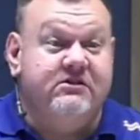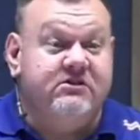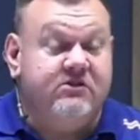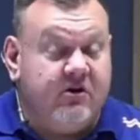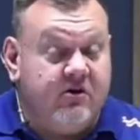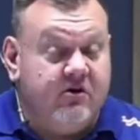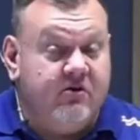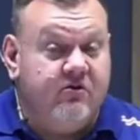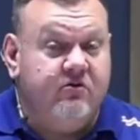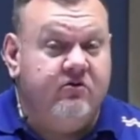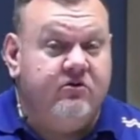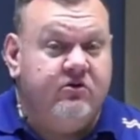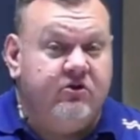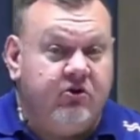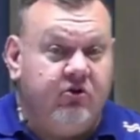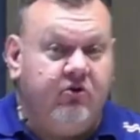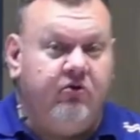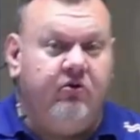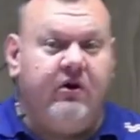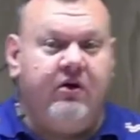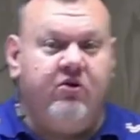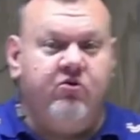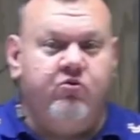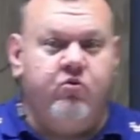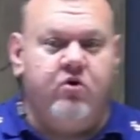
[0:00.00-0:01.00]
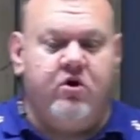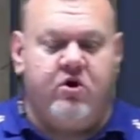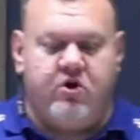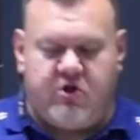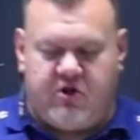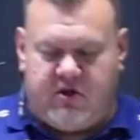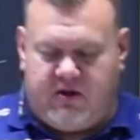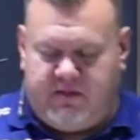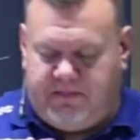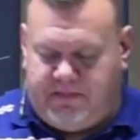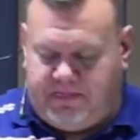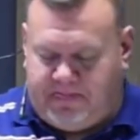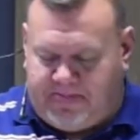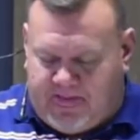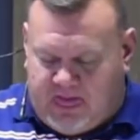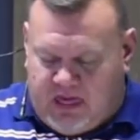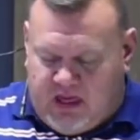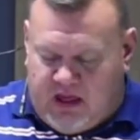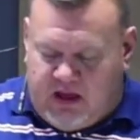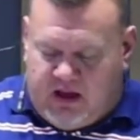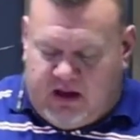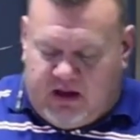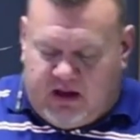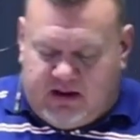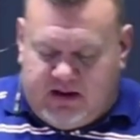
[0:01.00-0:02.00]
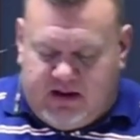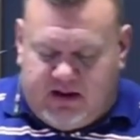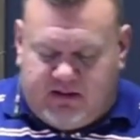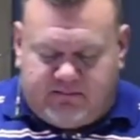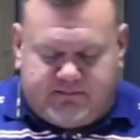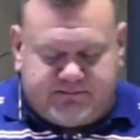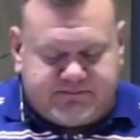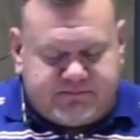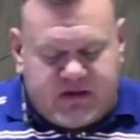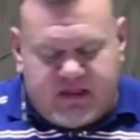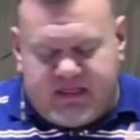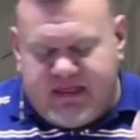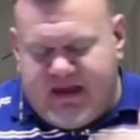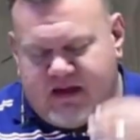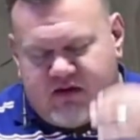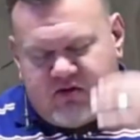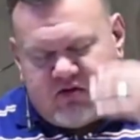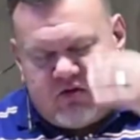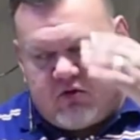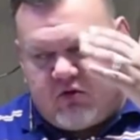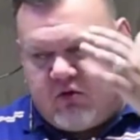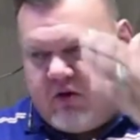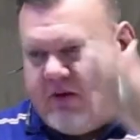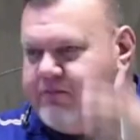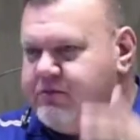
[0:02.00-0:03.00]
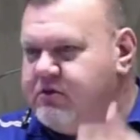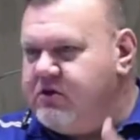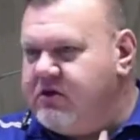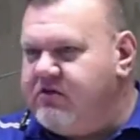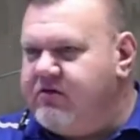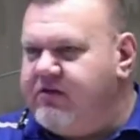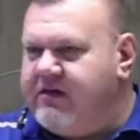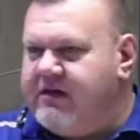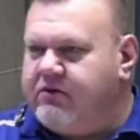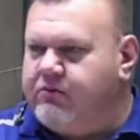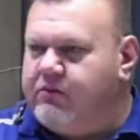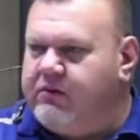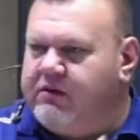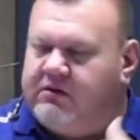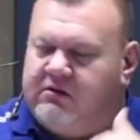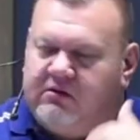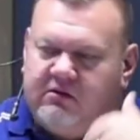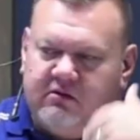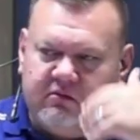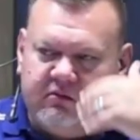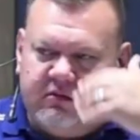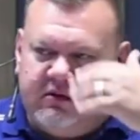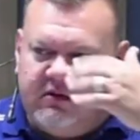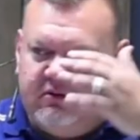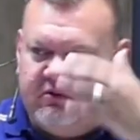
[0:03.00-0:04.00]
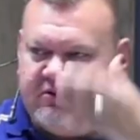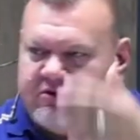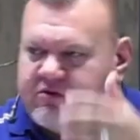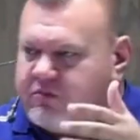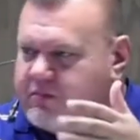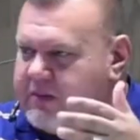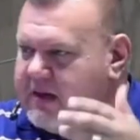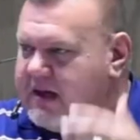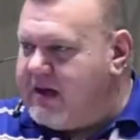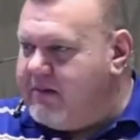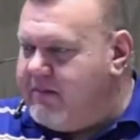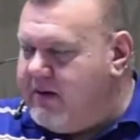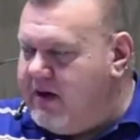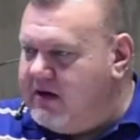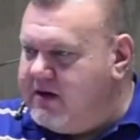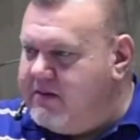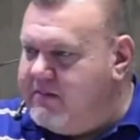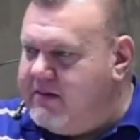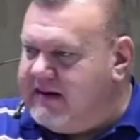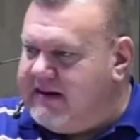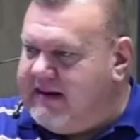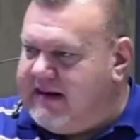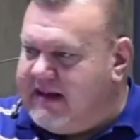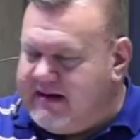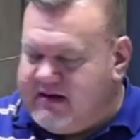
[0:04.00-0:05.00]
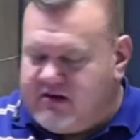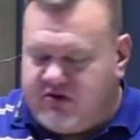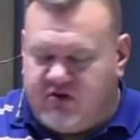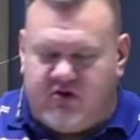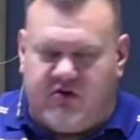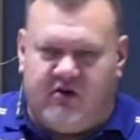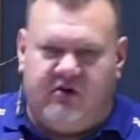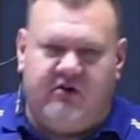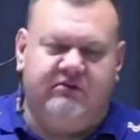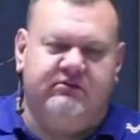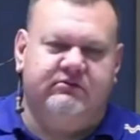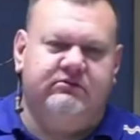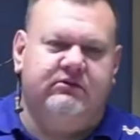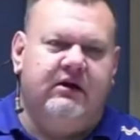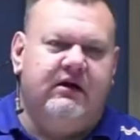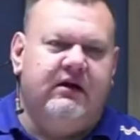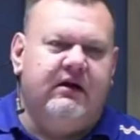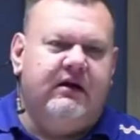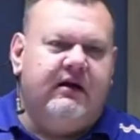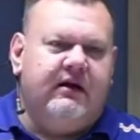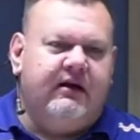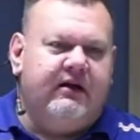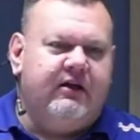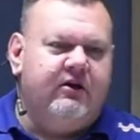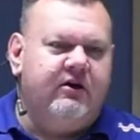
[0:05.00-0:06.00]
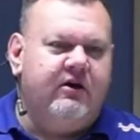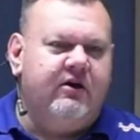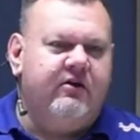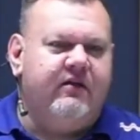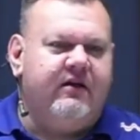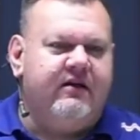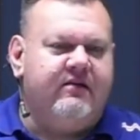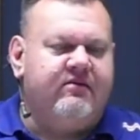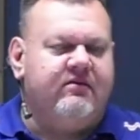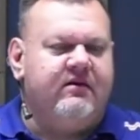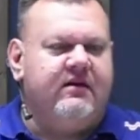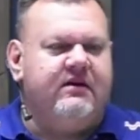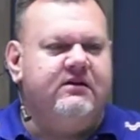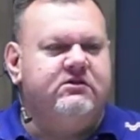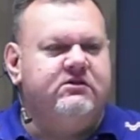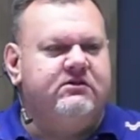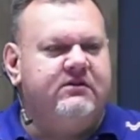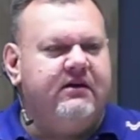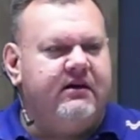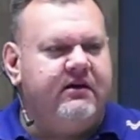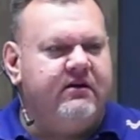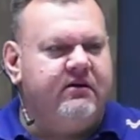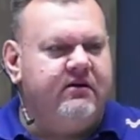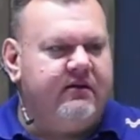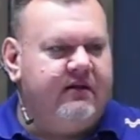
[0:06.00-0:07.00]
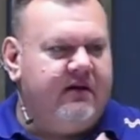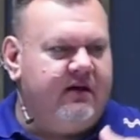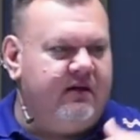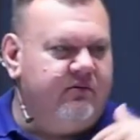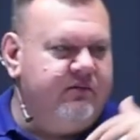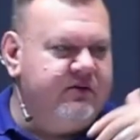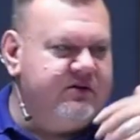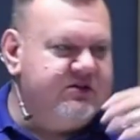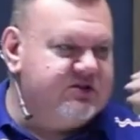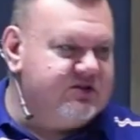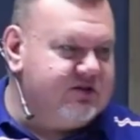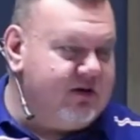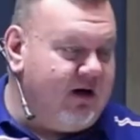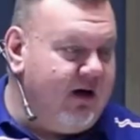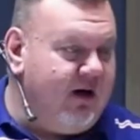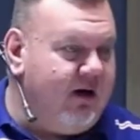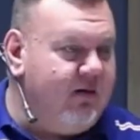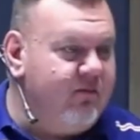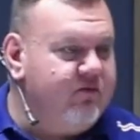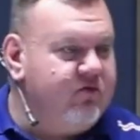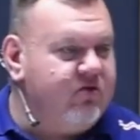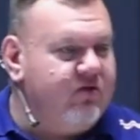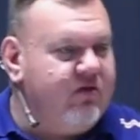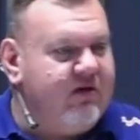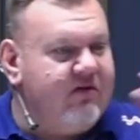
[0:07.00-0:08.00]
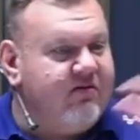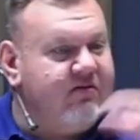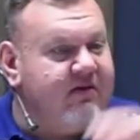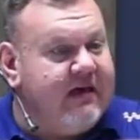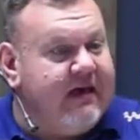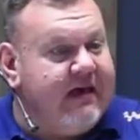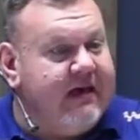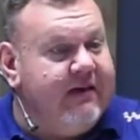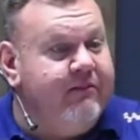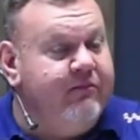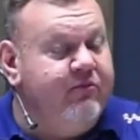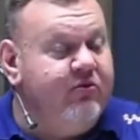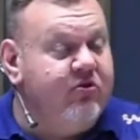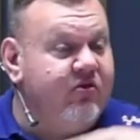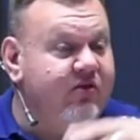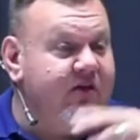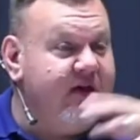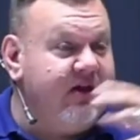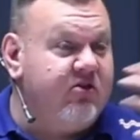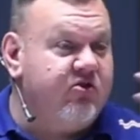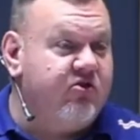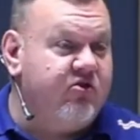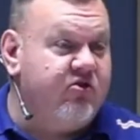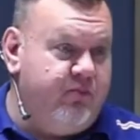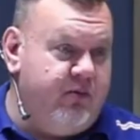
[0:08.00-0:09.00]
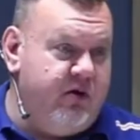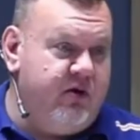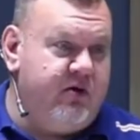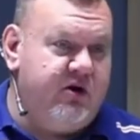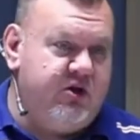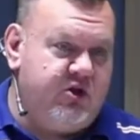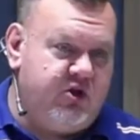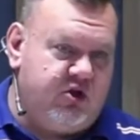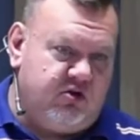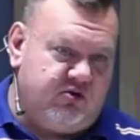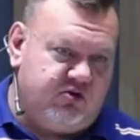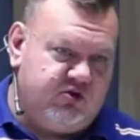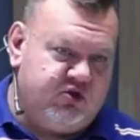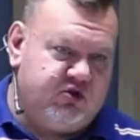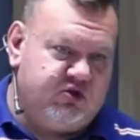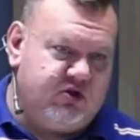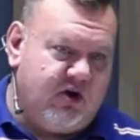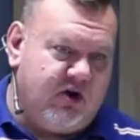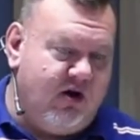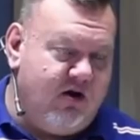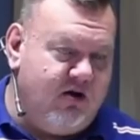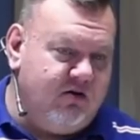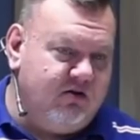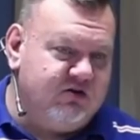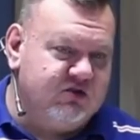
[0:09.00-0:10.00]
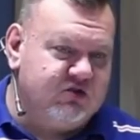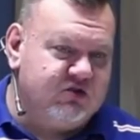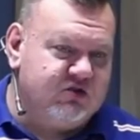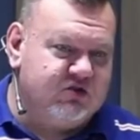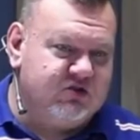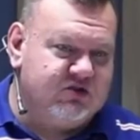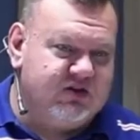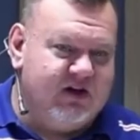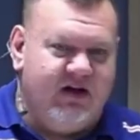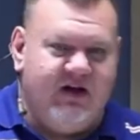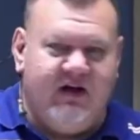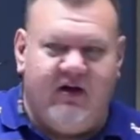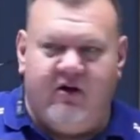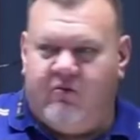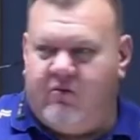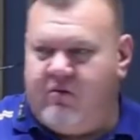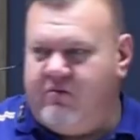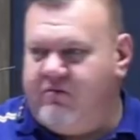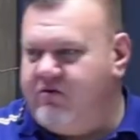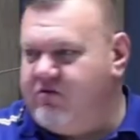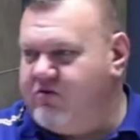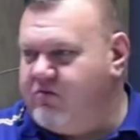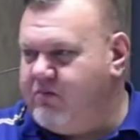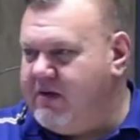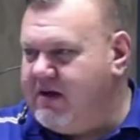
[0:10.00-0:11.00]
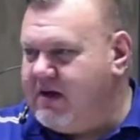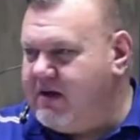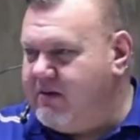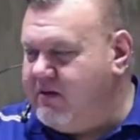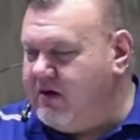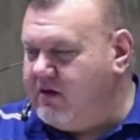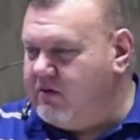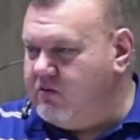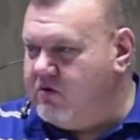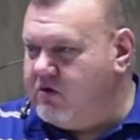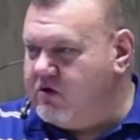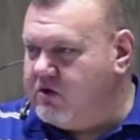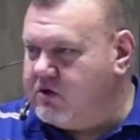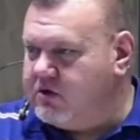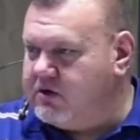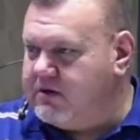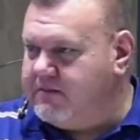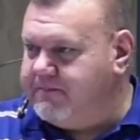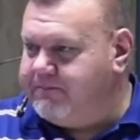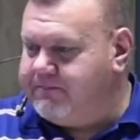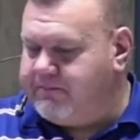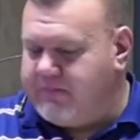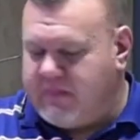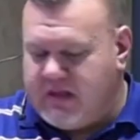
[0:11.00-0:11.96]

So too is worship. Now, there's scriptures that we'll, we'll speak about a bit later on, you know, that says there, there'll be psalms, there's hymns, there's spiritual songs when we speak about worship.